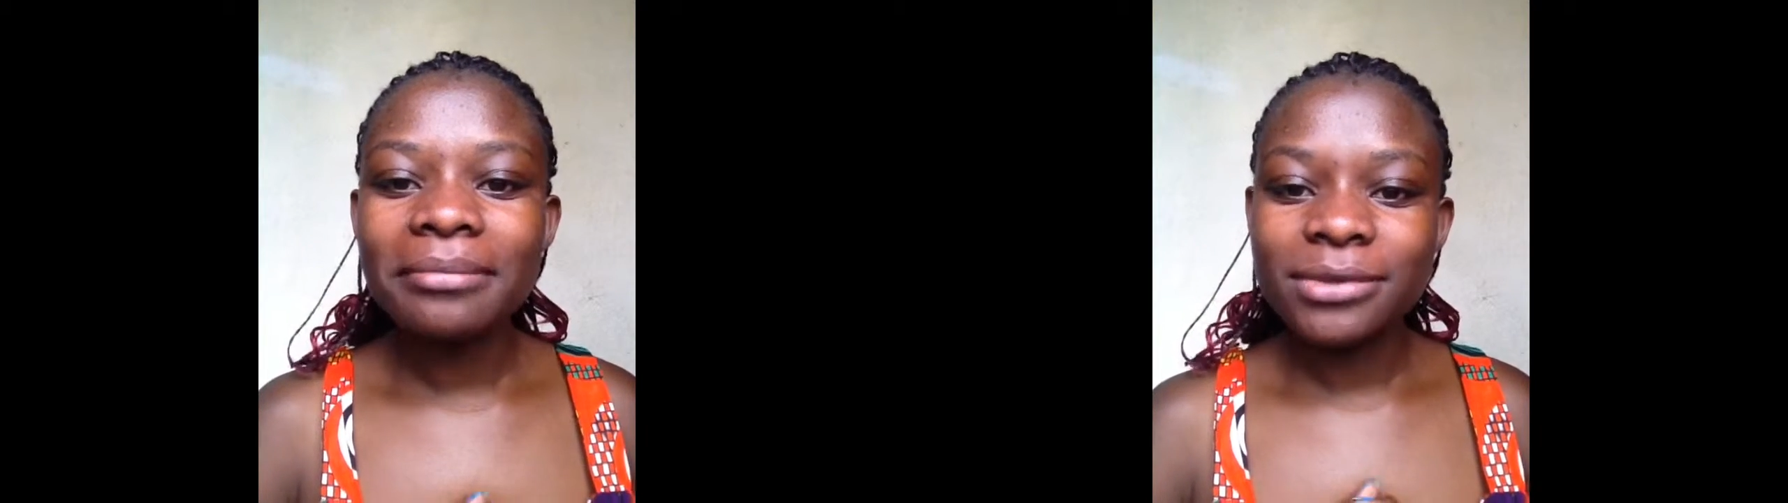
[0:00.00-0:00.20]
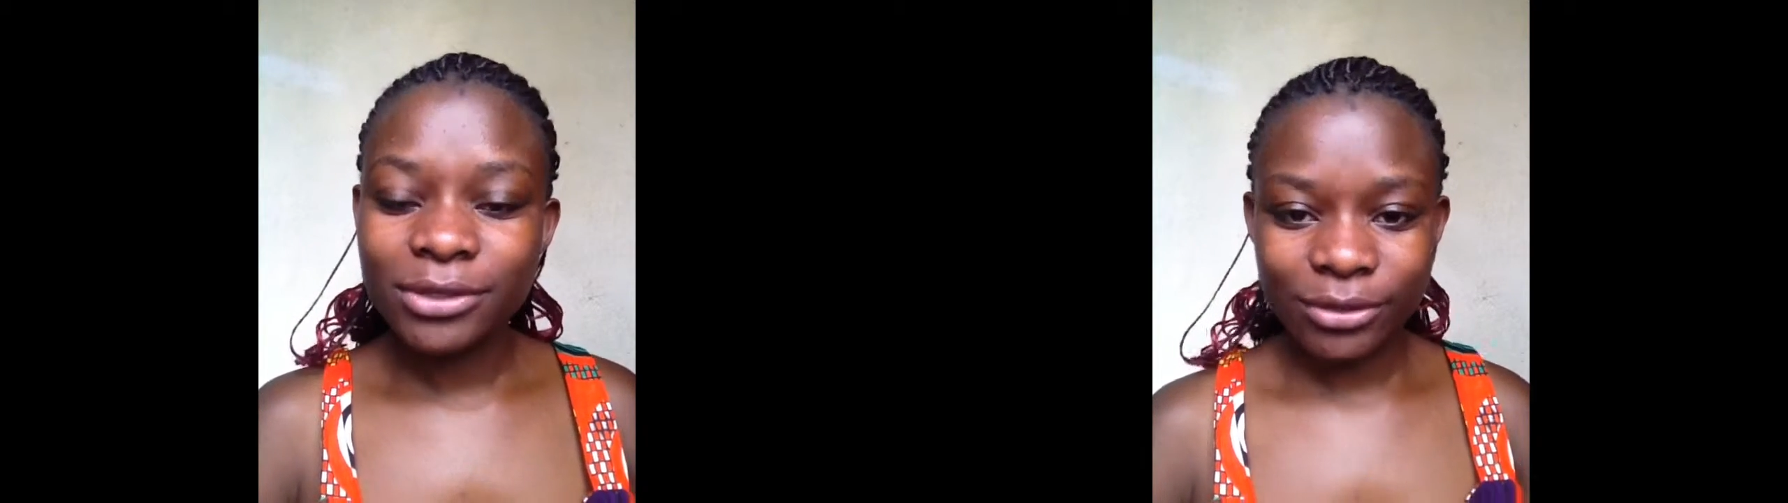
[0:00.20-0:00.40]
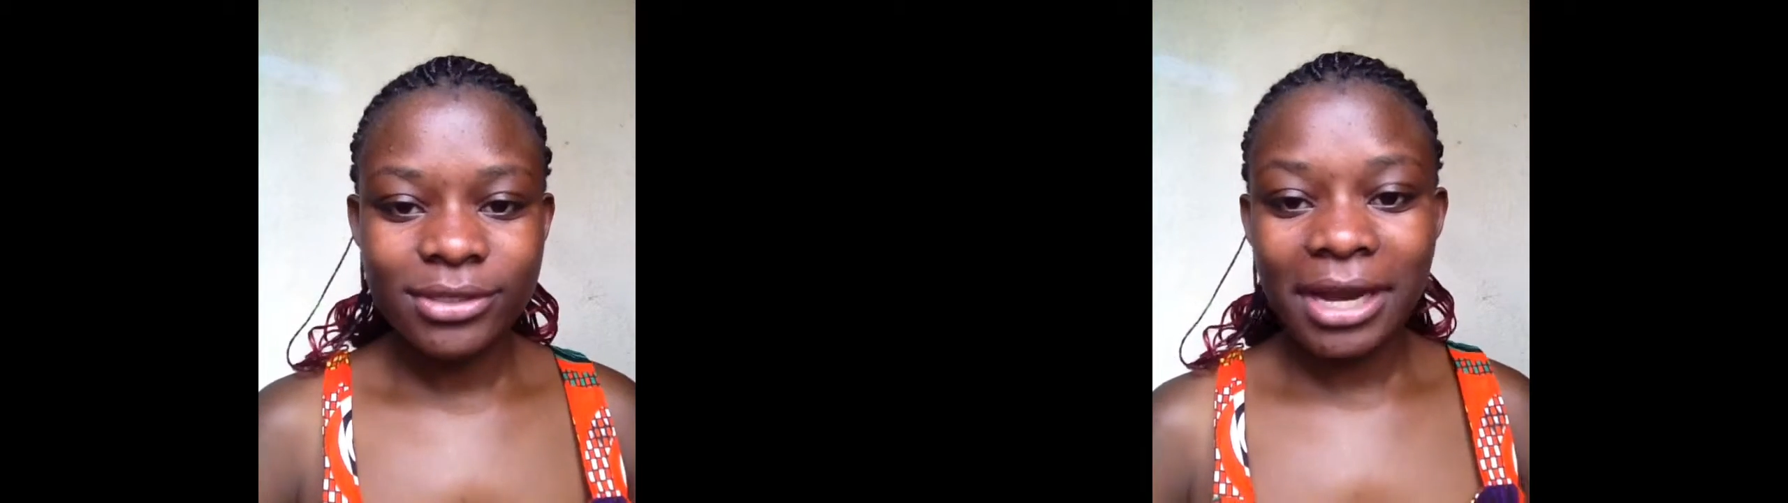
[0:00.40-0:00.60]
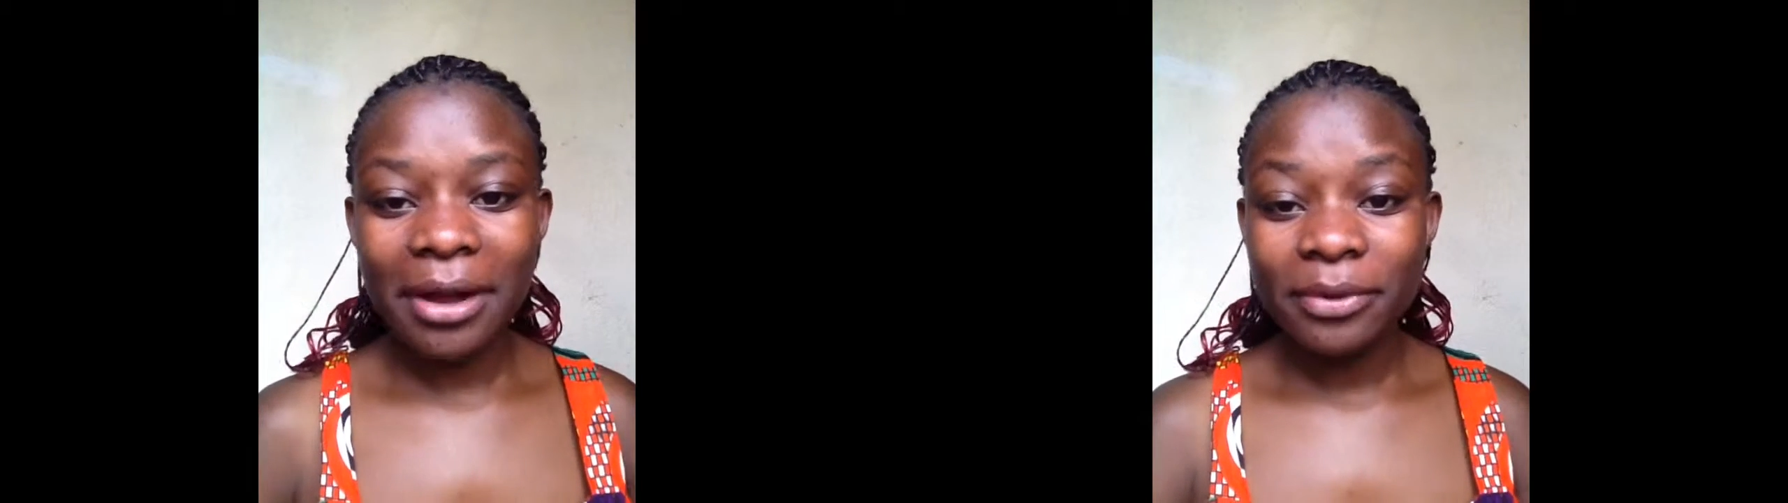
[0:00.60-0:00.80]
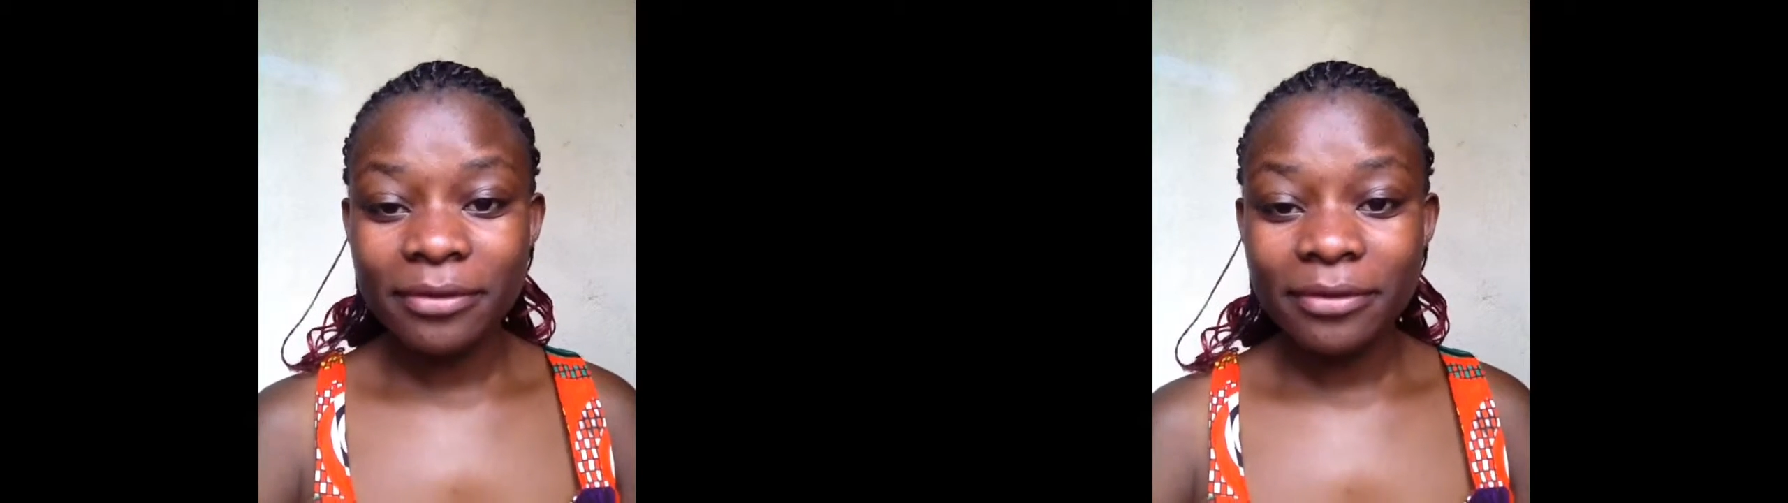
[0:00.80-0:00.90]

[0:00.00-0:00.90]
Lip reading: I'm not a